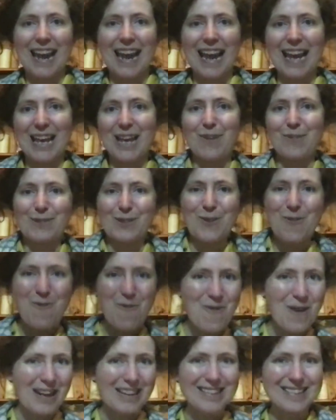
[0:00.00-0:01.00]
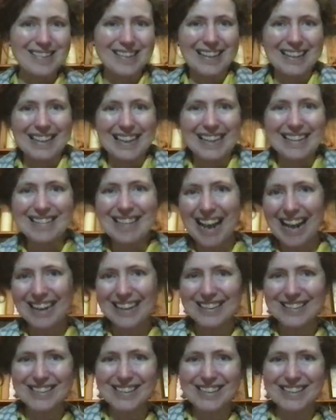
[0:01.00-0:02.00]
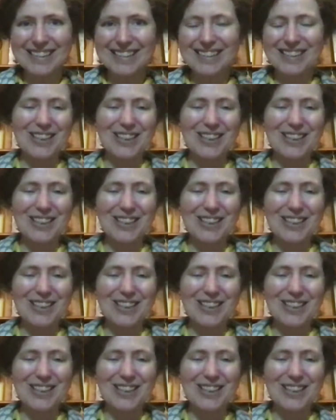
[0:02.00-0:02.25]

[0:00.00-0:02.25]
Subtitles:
it gives you wit and intelligence,